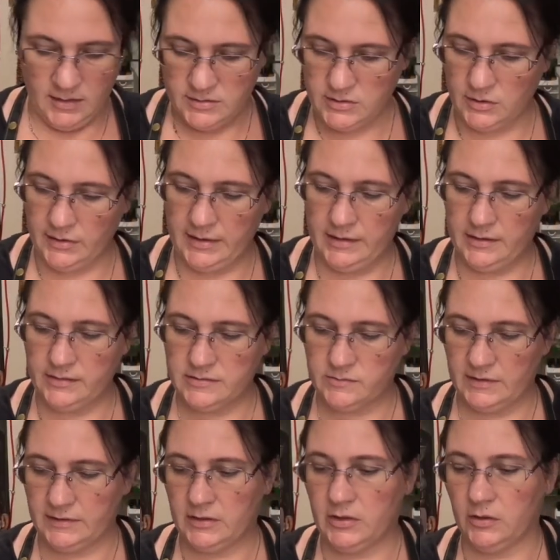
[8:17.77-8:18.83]
So here's
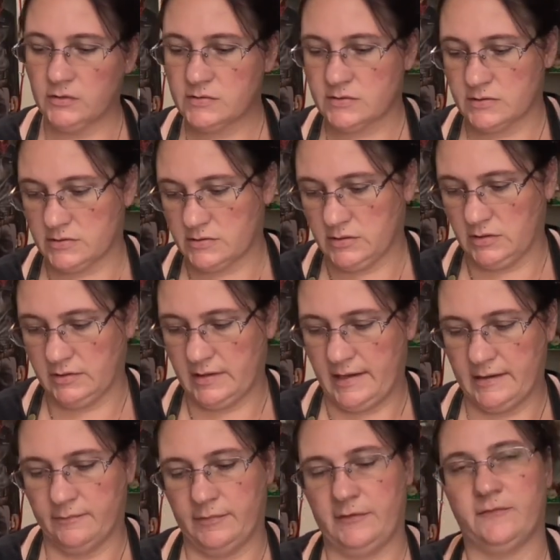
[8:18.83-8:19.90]
what the coasters look
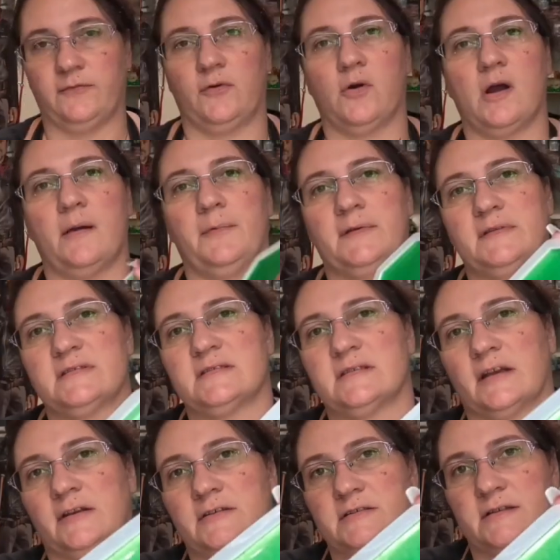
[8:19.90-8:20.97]
like before I put the
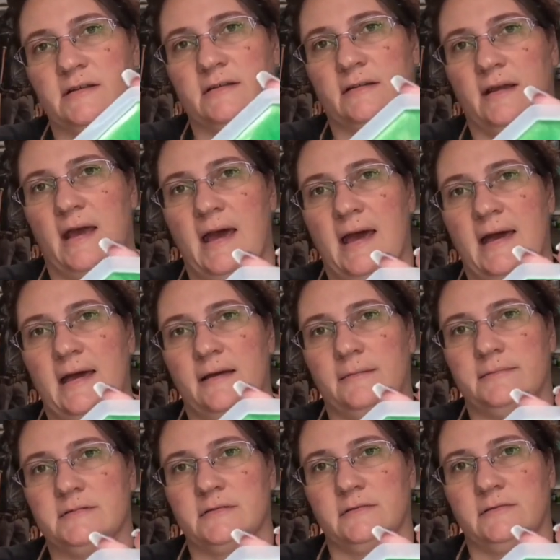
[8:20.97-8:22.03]
stickers in.
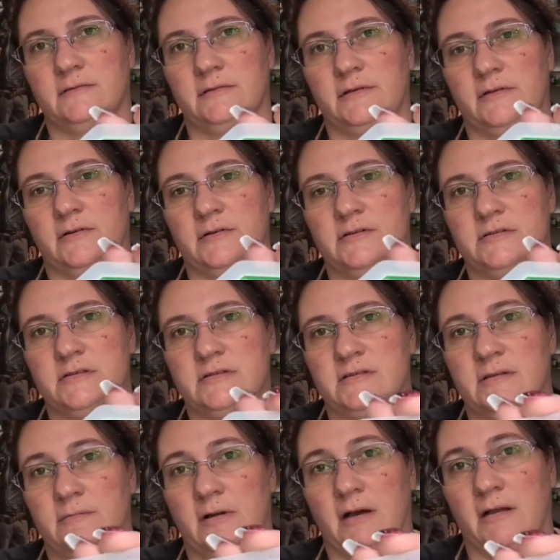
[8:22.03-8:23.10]
Absolutely gorgeous.
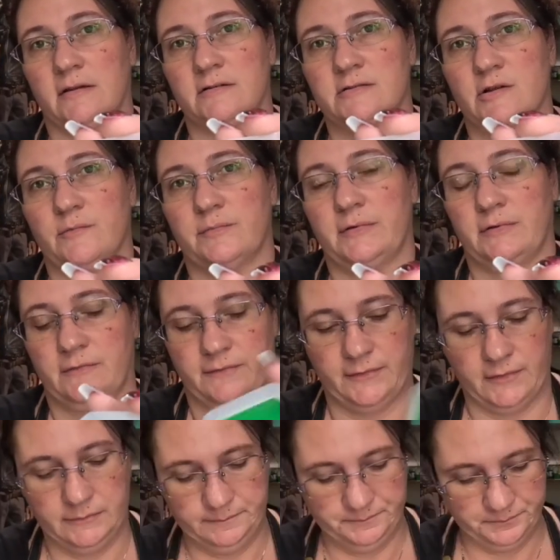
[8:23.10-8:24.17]
Them colors are
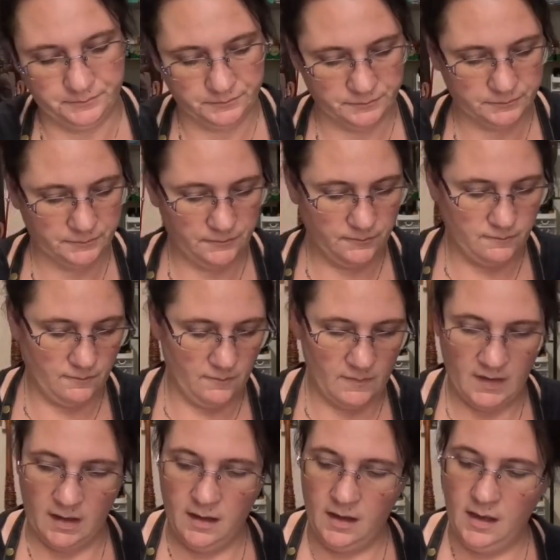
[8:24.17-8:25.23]
beautiful.
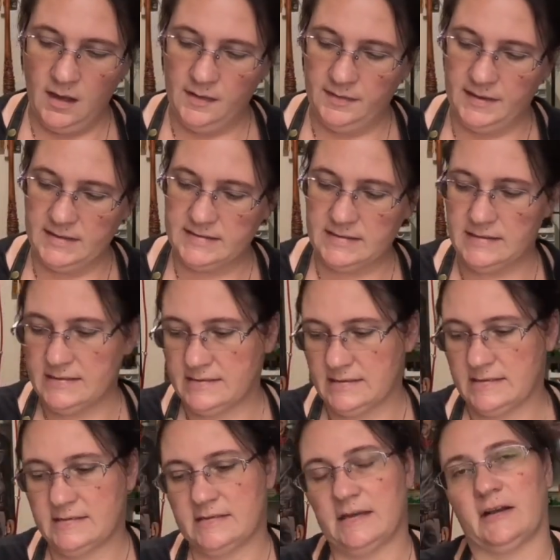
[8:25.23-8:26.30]
This is the
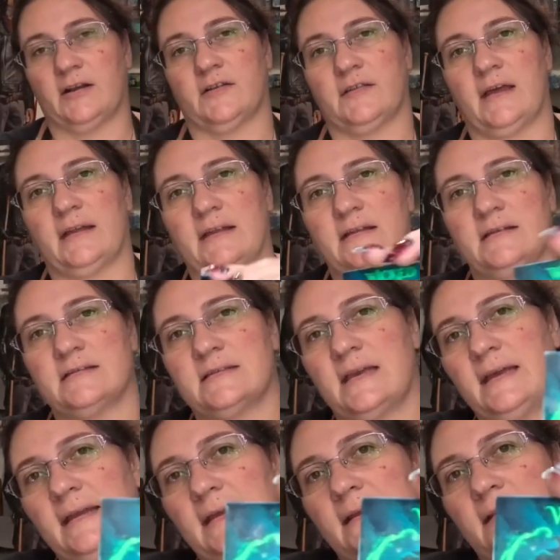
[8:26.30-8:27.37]
sticker that it is
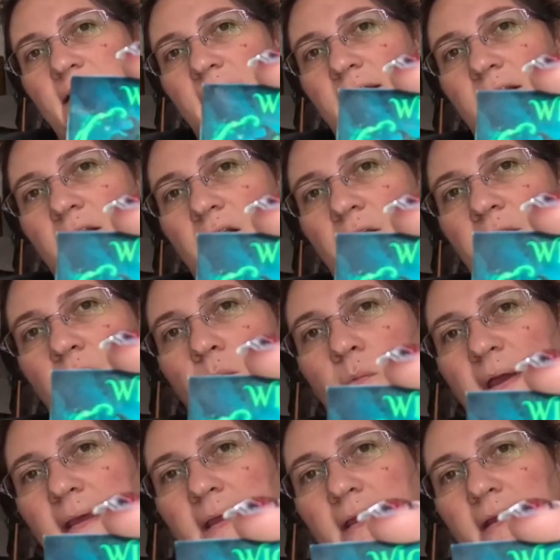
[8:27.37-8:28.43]
getting. The
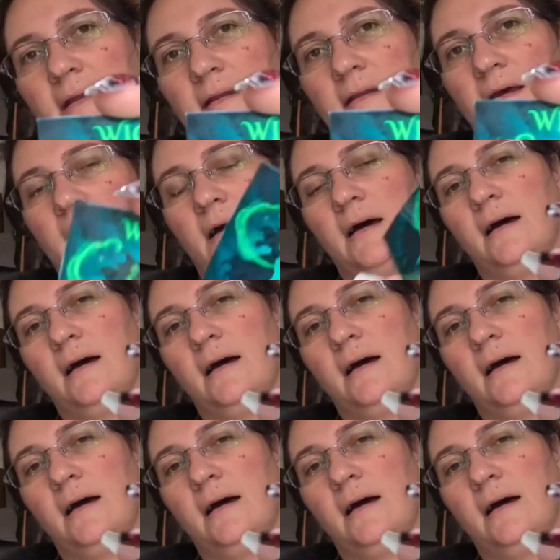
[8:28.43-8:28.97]
Wicked